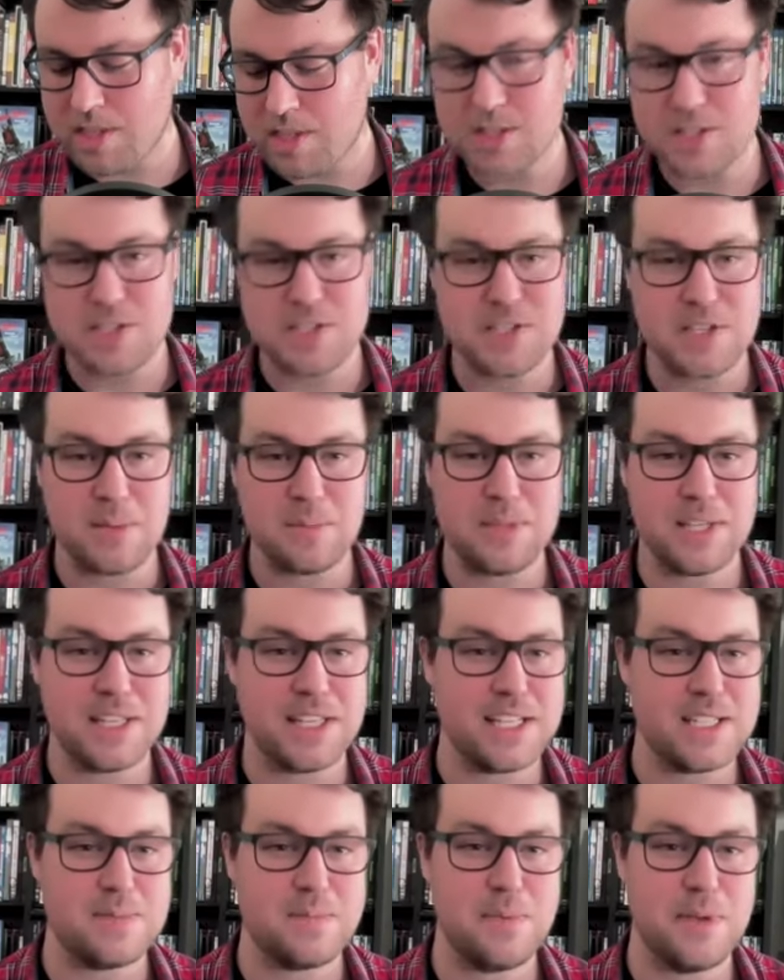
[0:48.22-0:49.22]
this is
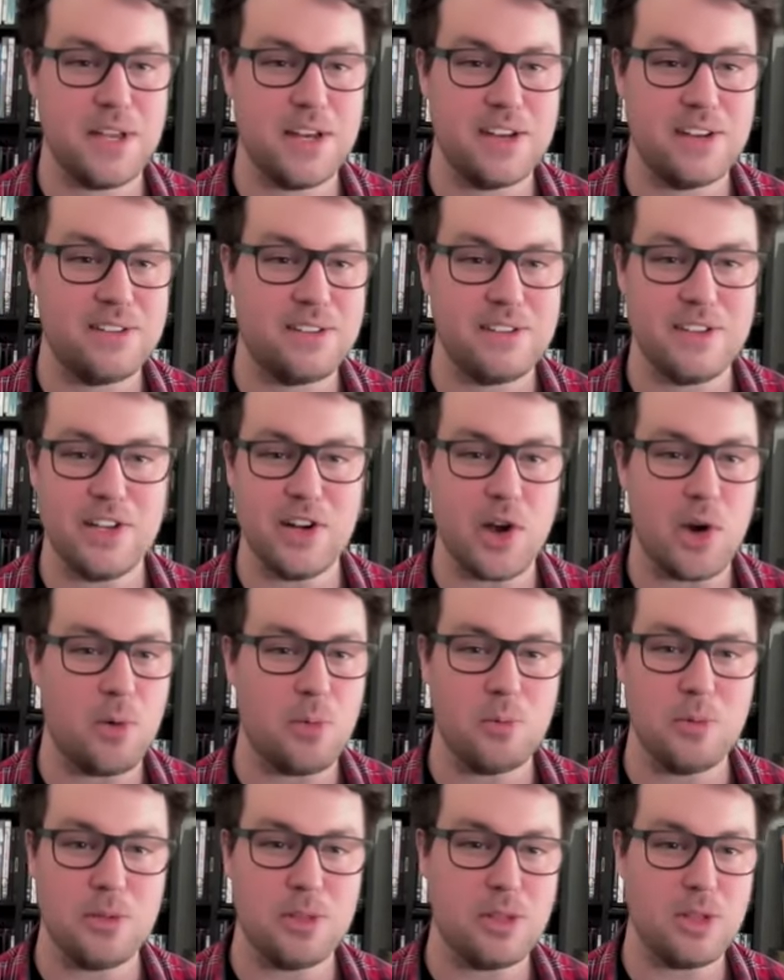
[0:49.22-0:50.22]
something that's been, you
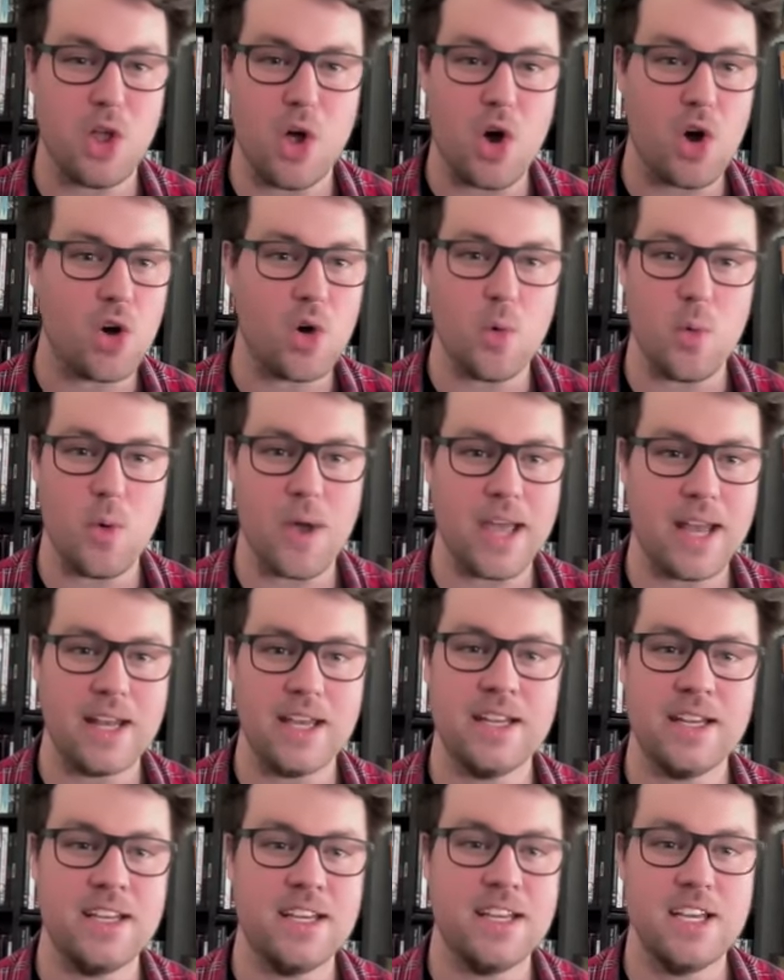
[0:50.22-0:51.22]
know, long
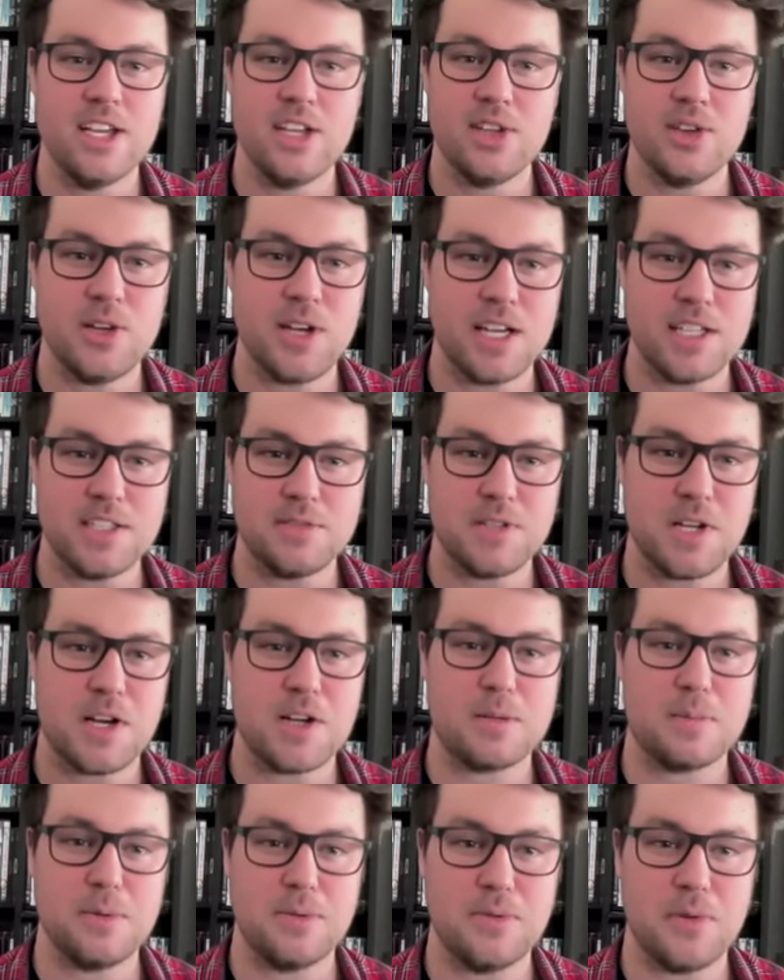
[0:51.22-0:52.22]
awaited. You guys have
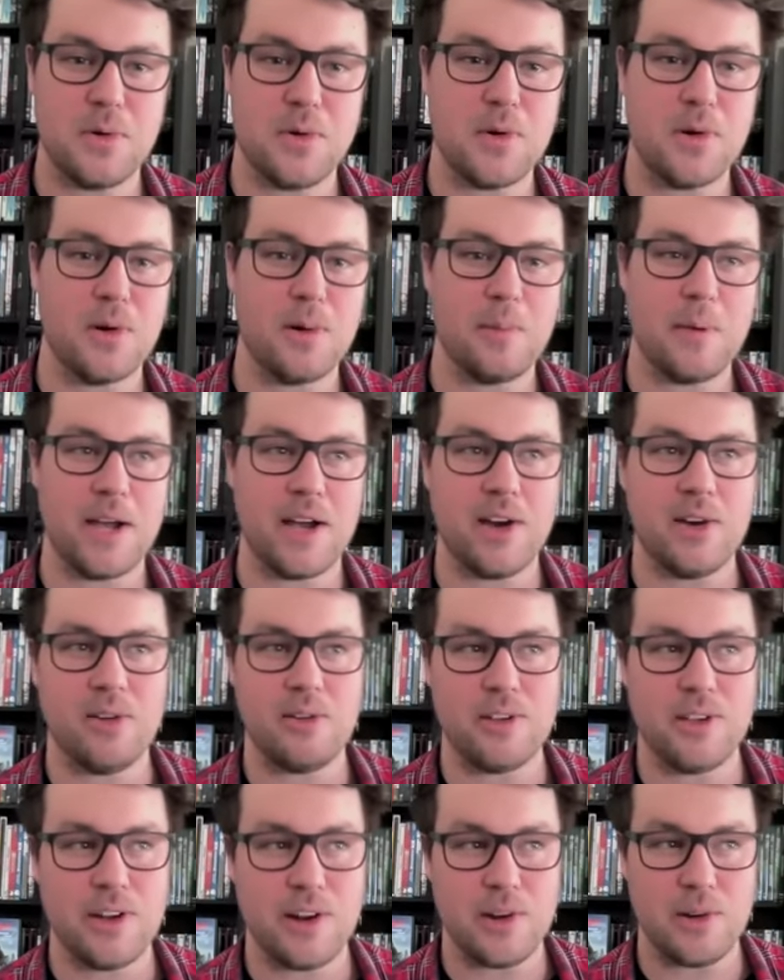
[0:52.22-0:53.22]
talked before
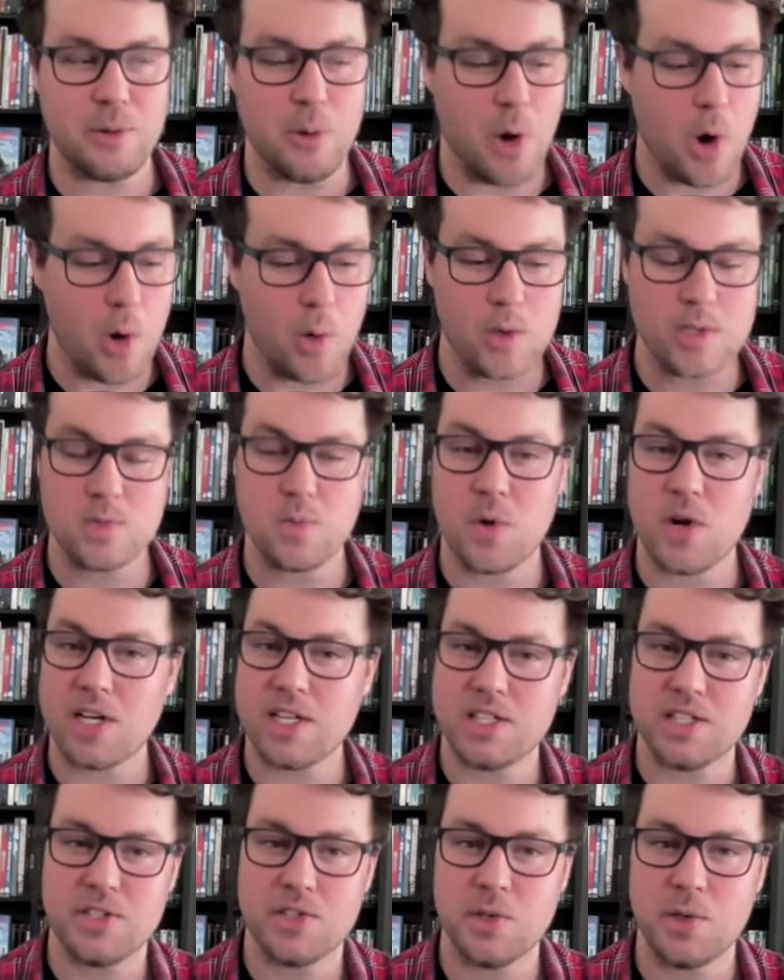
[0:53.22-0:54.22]
about, you know, always
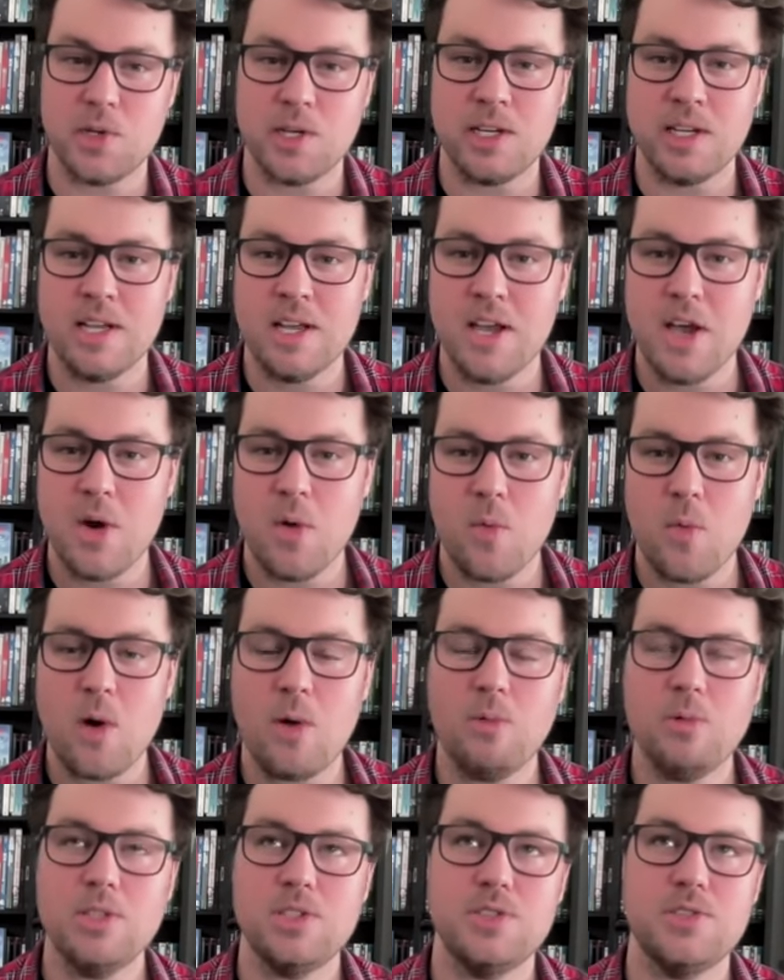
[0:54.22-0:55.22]
wanting to do it.
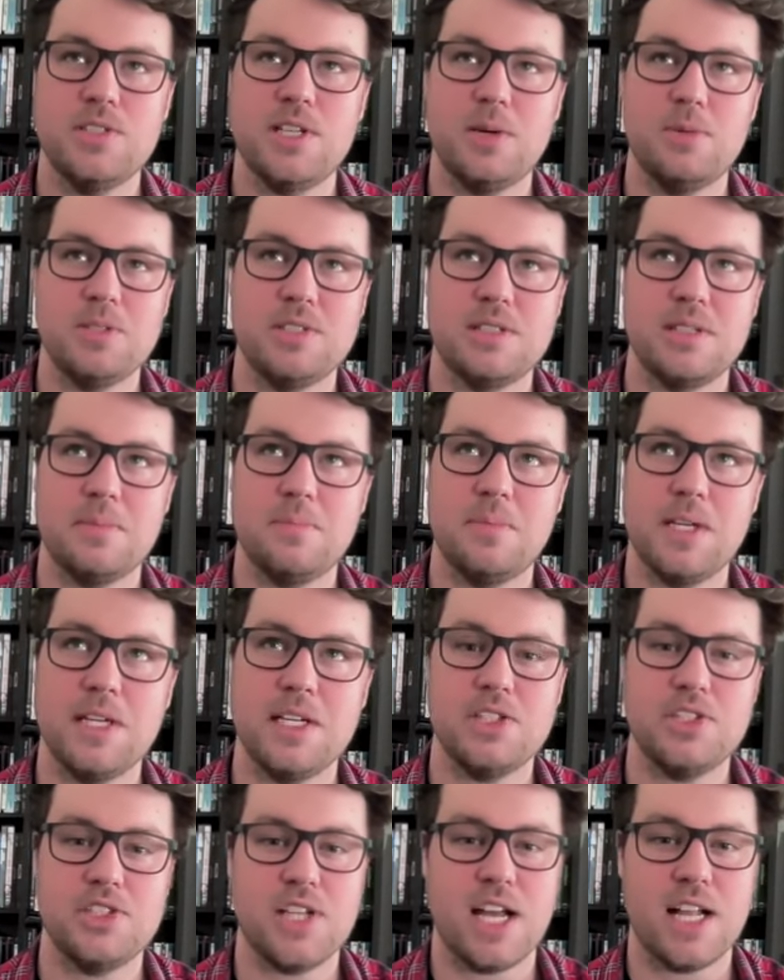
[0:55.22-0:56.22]
What would you say was the
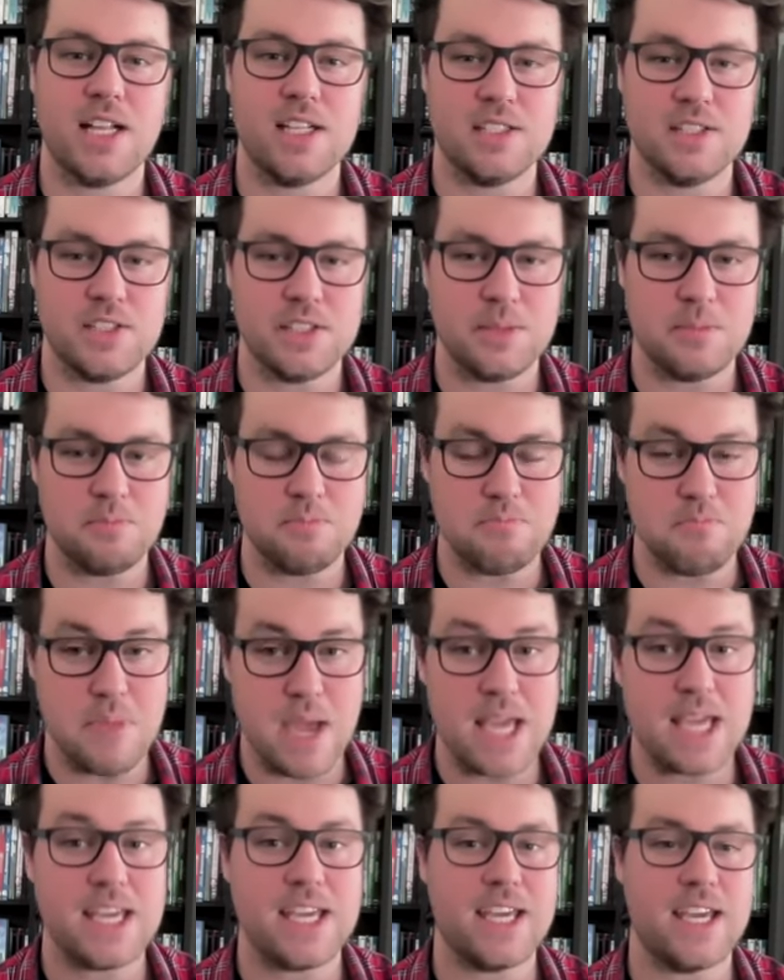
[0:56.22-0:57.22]
biggest challenge
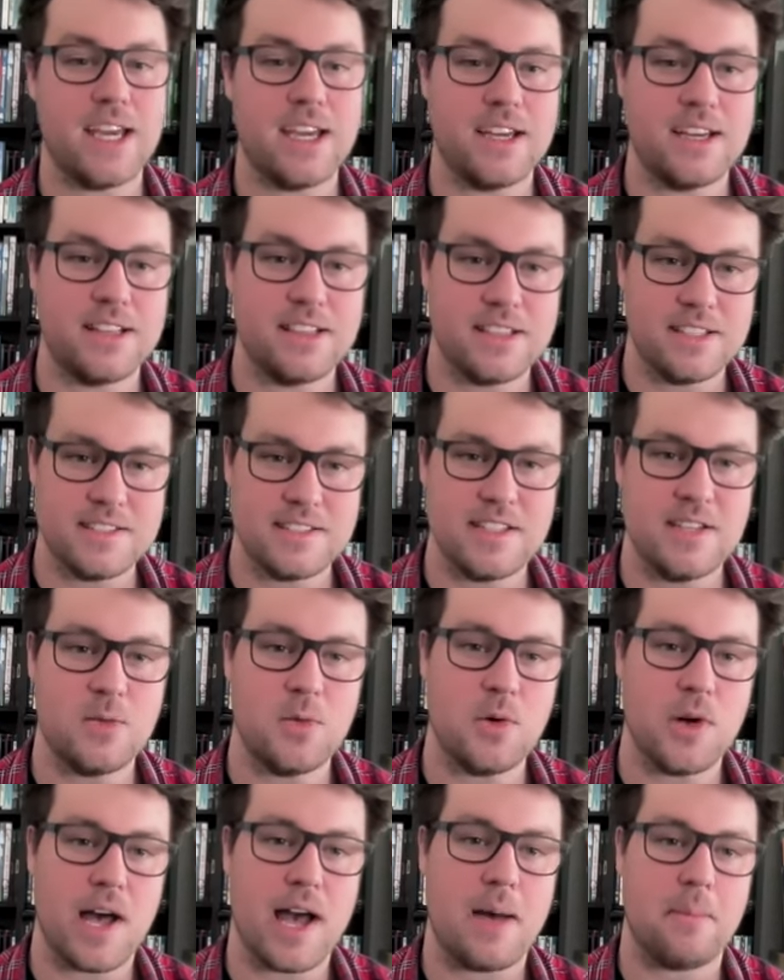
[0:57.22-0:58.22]
in making the
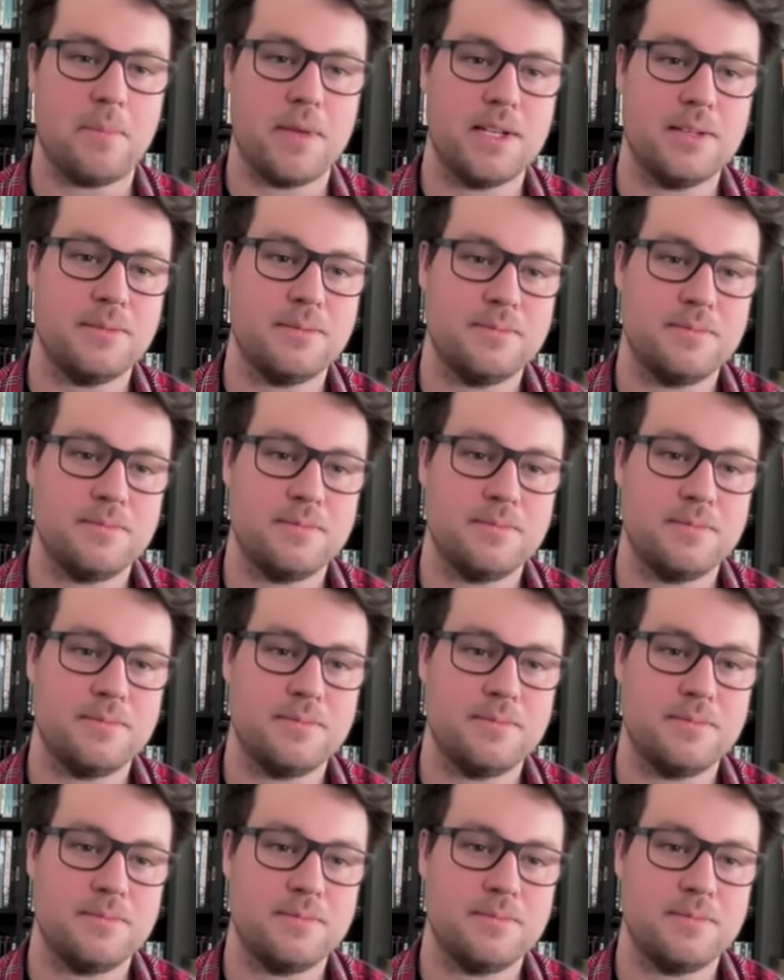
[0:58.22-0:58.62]
sequel happen?